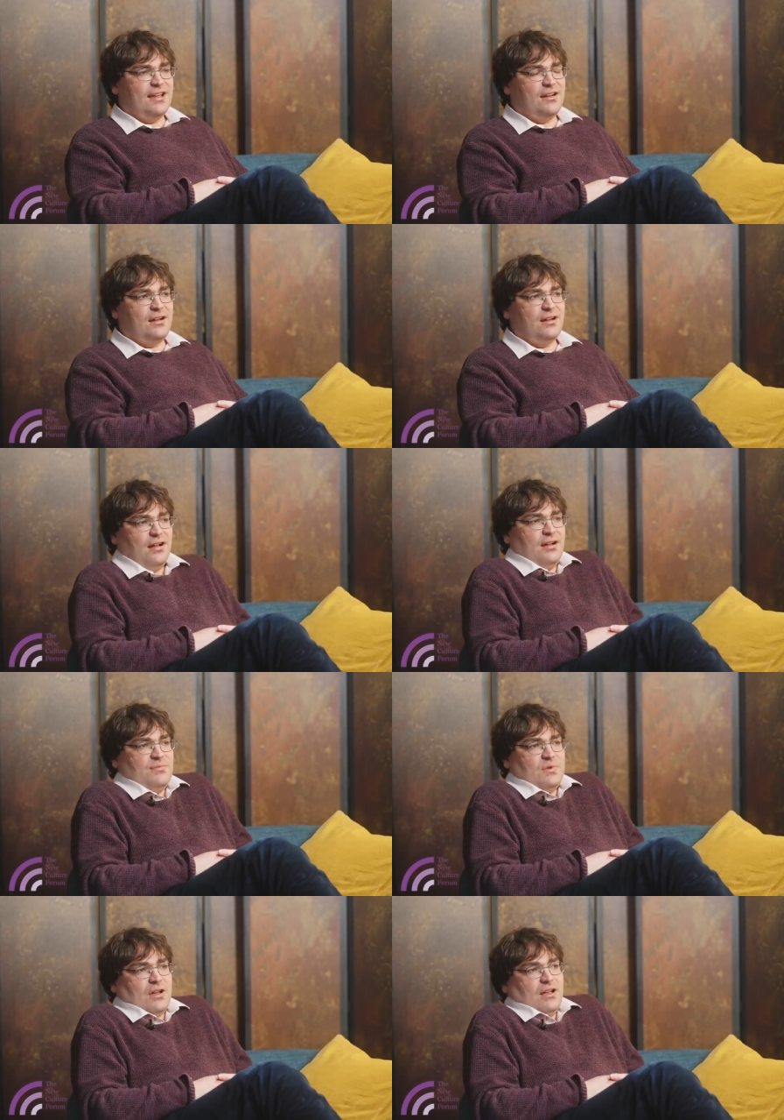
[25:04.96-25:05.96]
and I
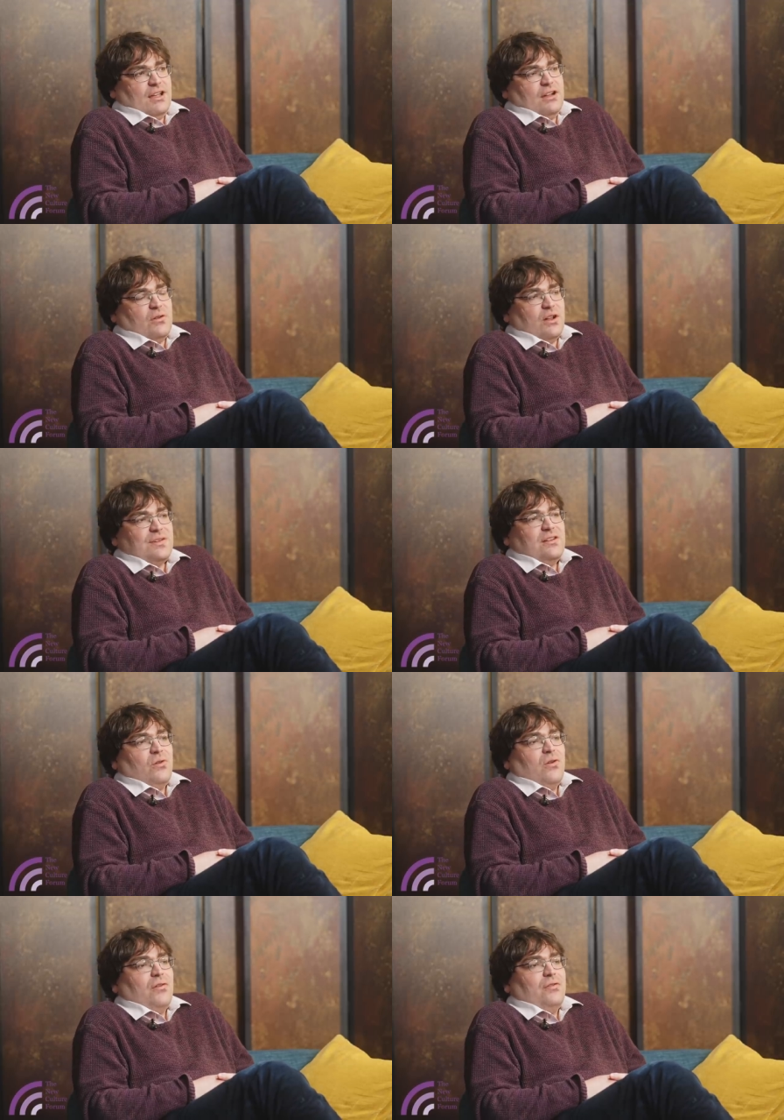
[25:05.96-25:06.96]
think a
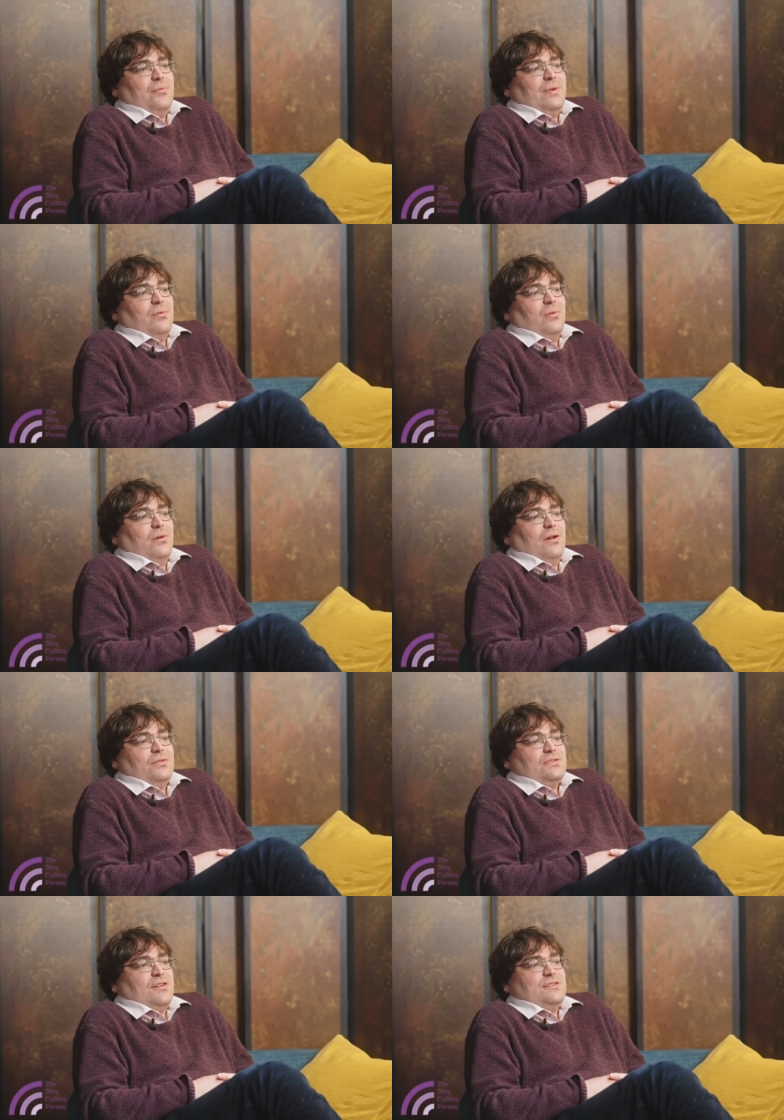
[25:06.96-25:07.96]
lot of people are
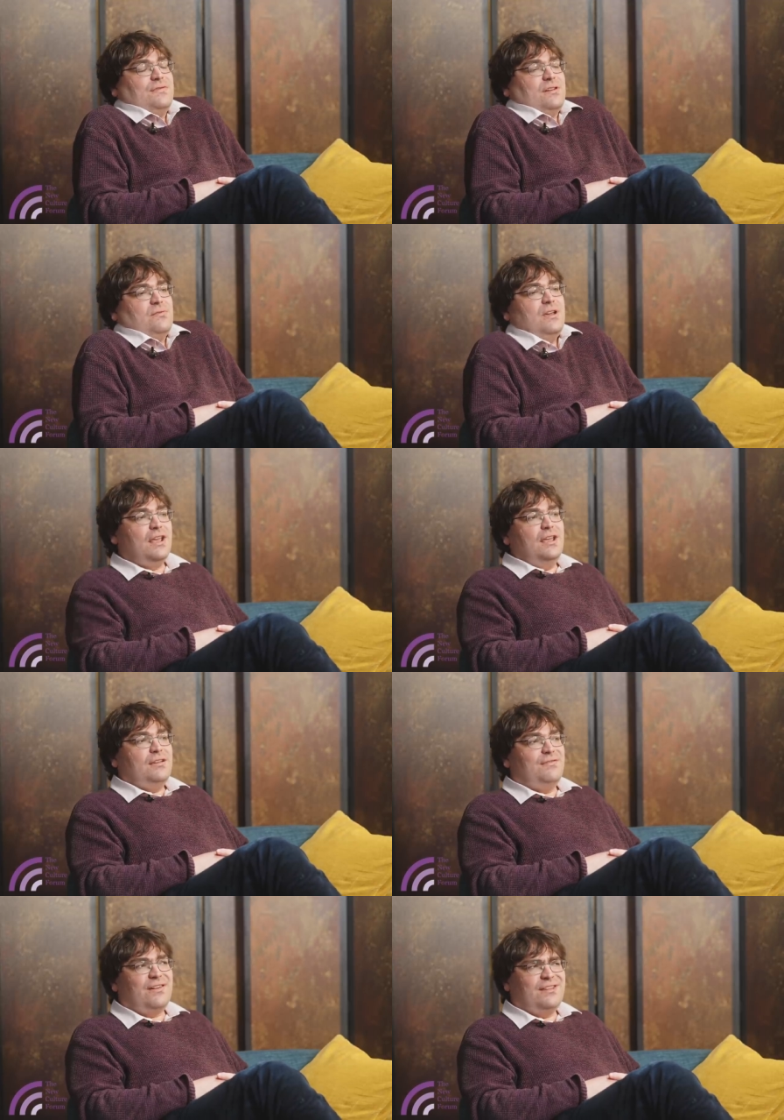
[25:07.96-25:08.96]
starting to feel
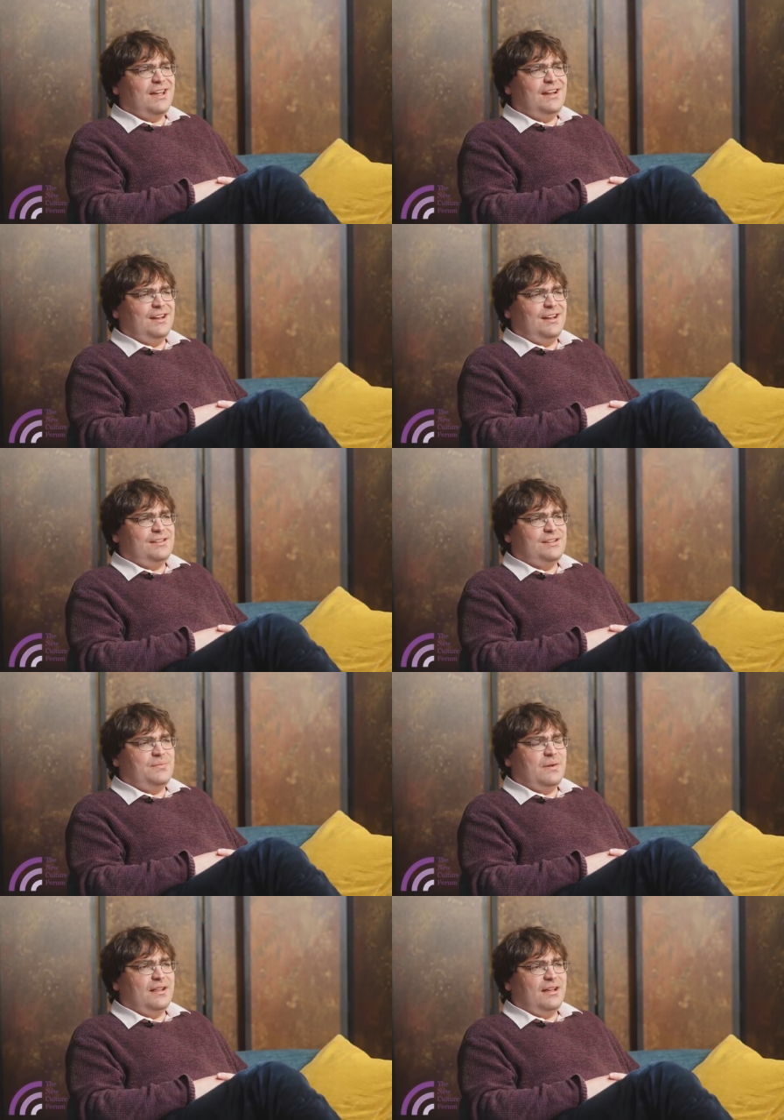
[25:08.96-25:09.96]
very alienated
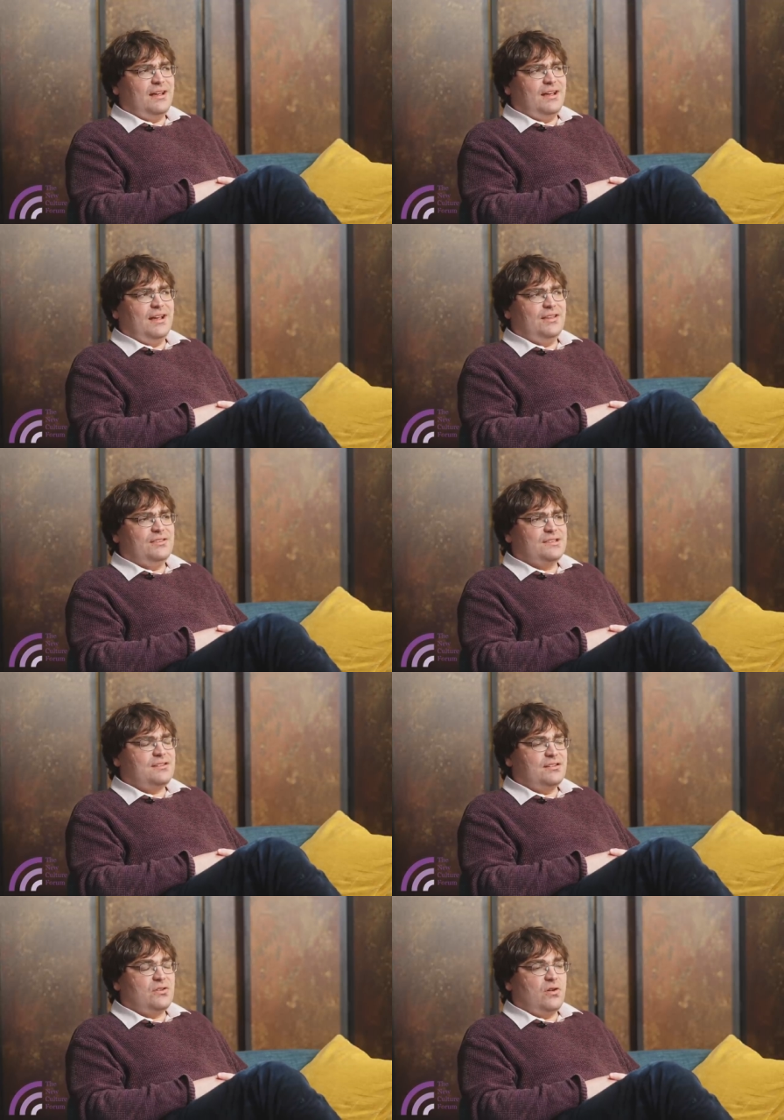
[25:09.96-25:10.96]
by that. And
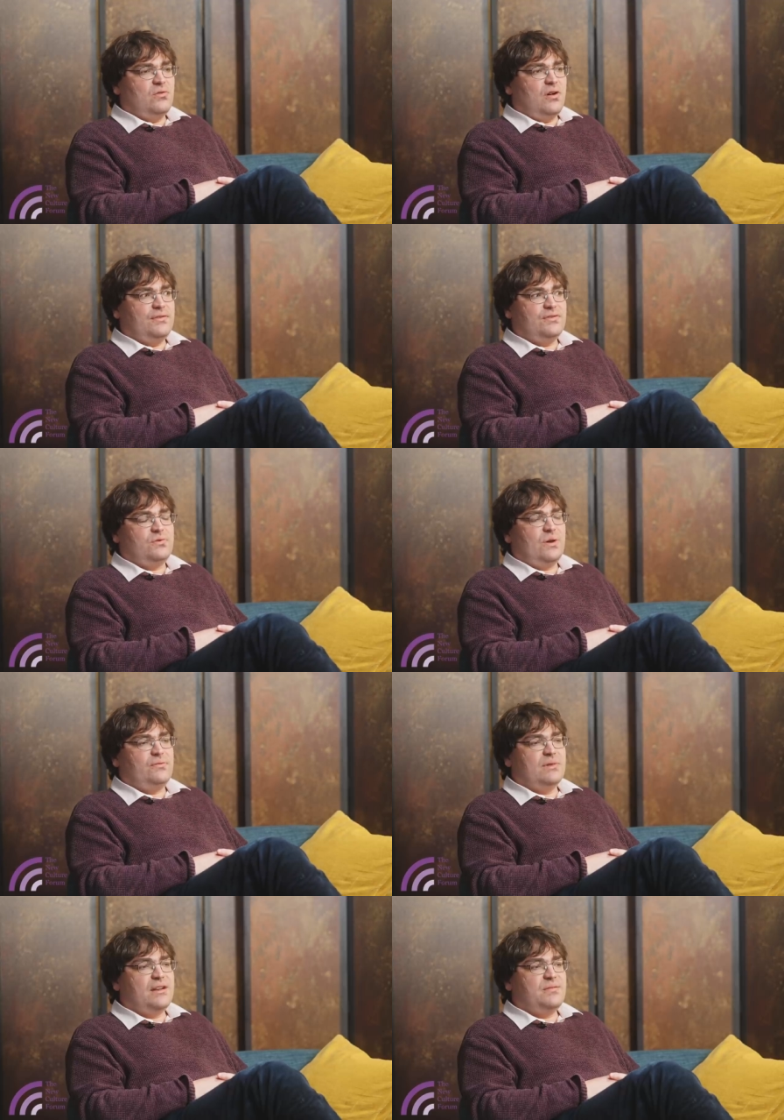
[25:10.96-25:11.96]
so I drift away
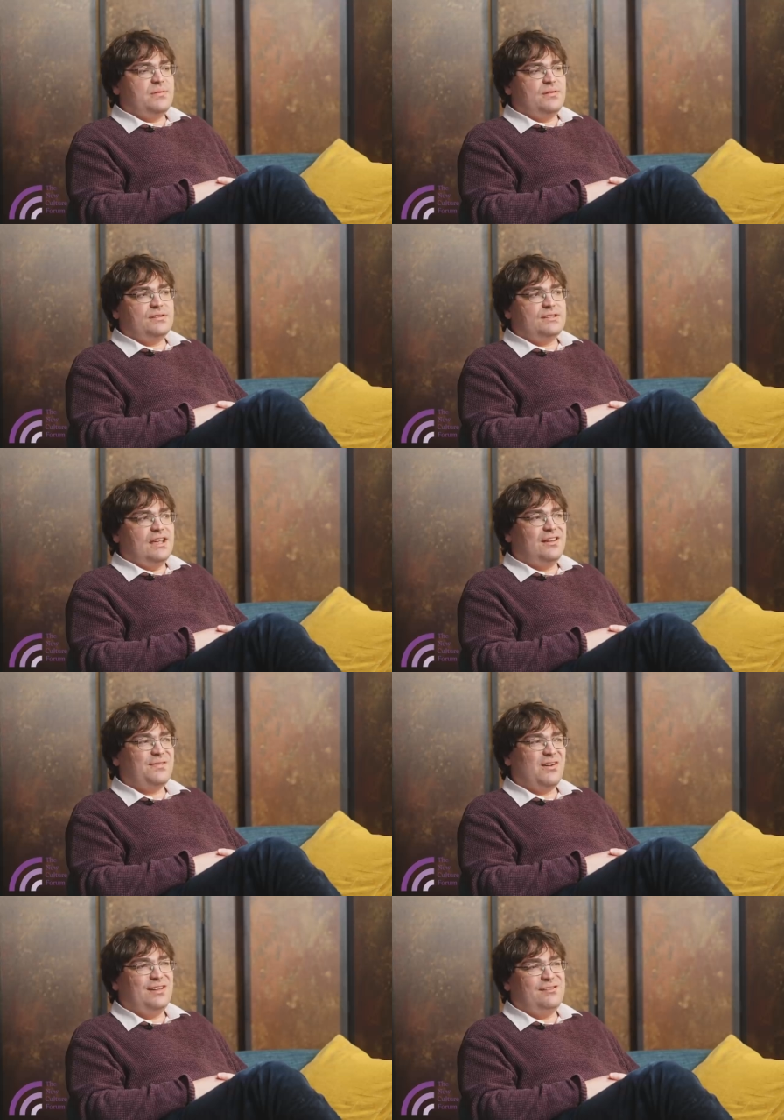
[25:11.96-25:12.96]
from the Labour Party, and I've
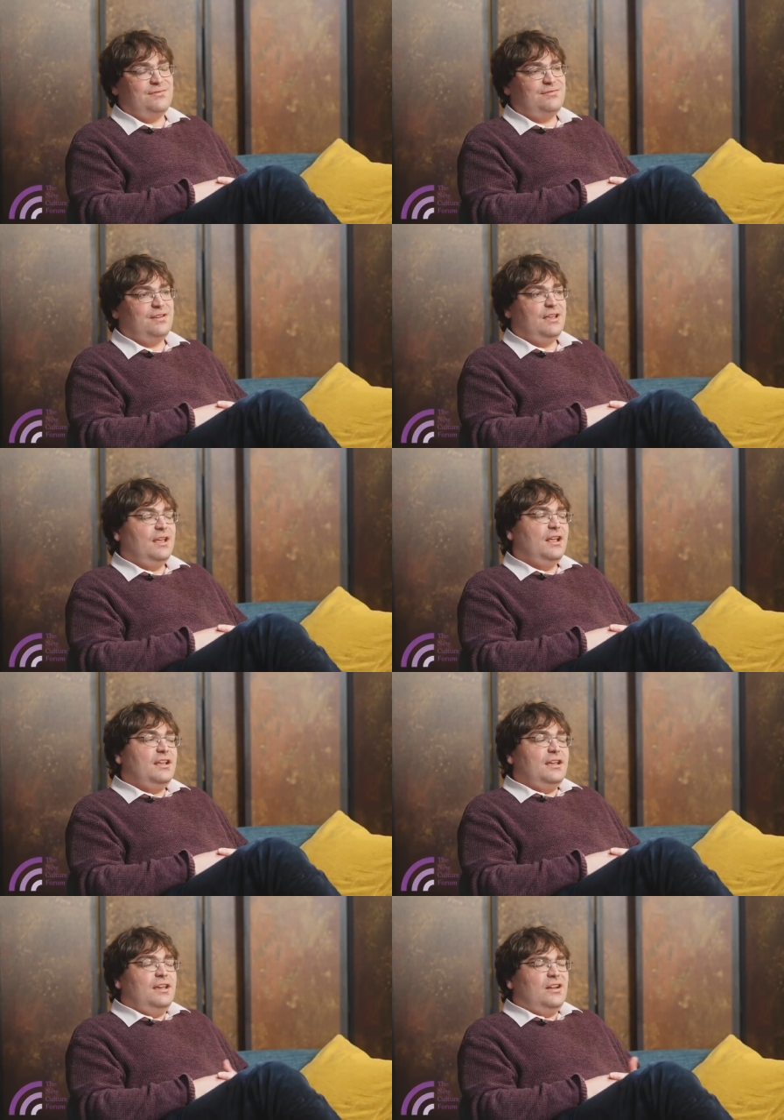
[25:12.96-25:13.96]
kind of,
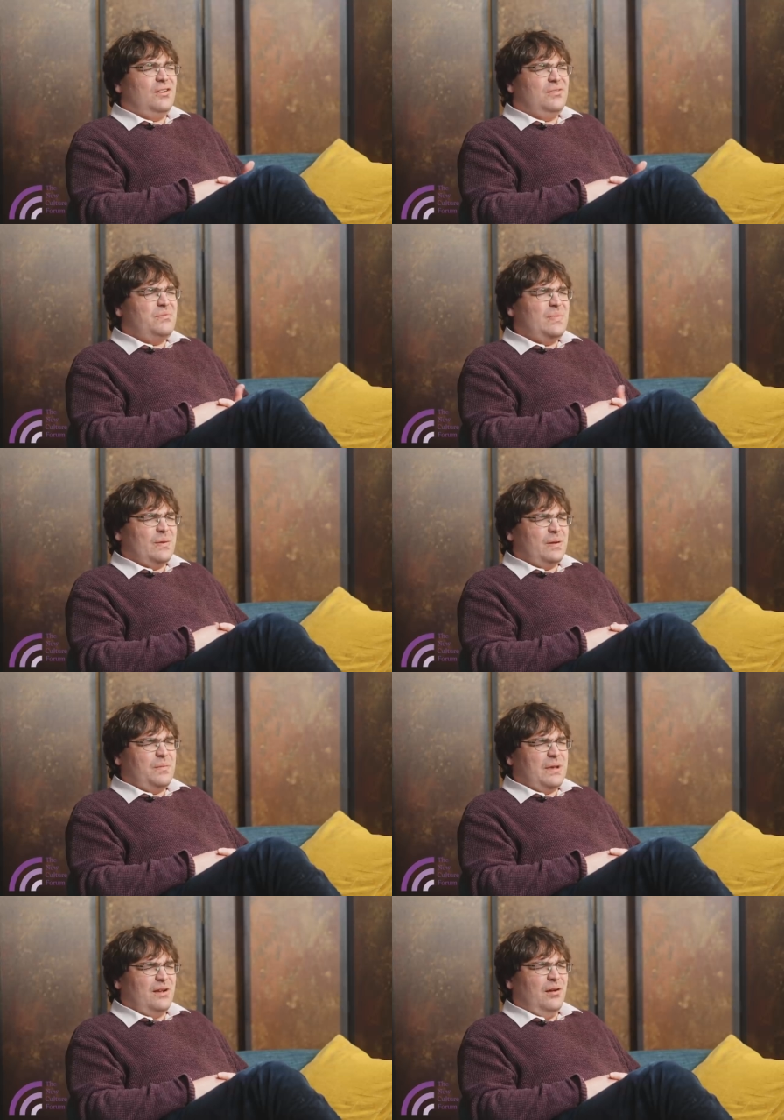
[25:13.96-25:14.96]
you know,
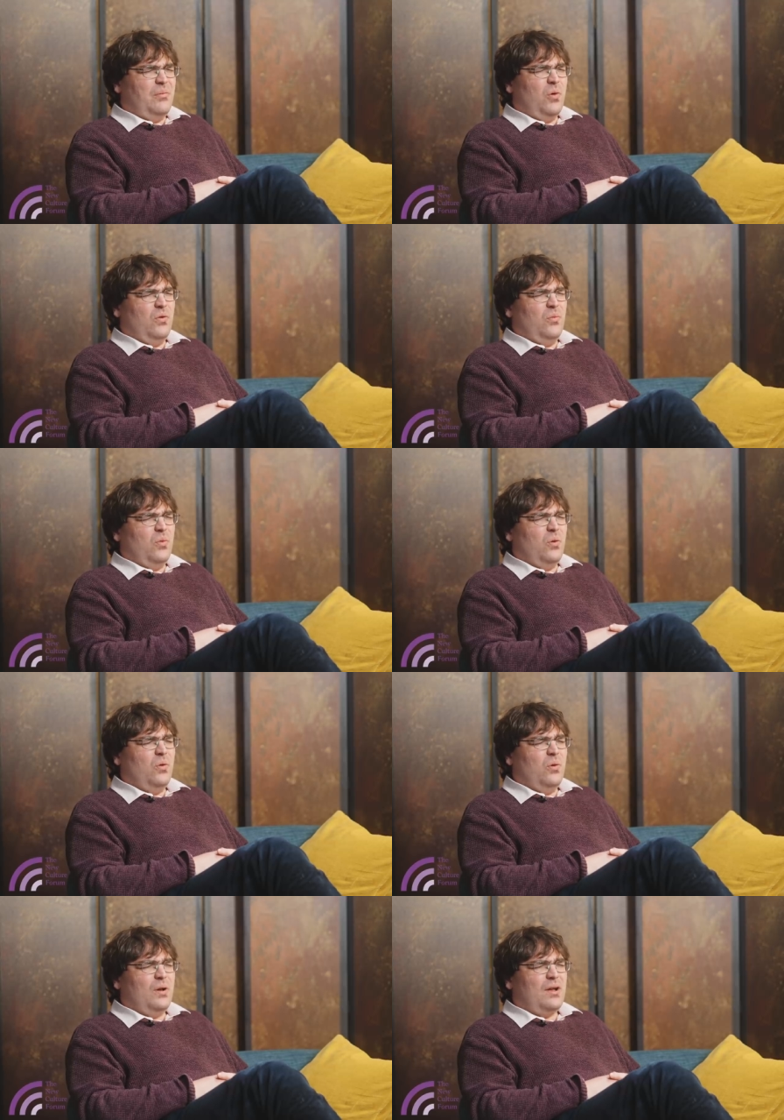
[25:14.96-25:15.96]
become more and
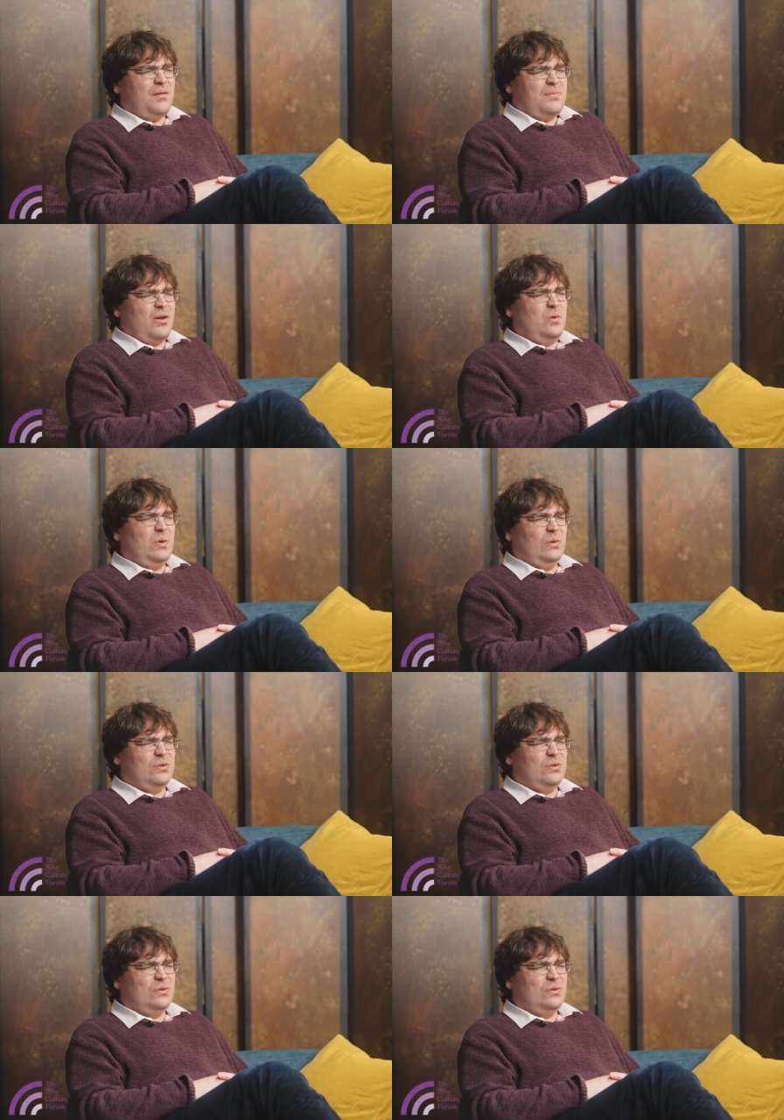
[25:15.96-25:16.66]
more open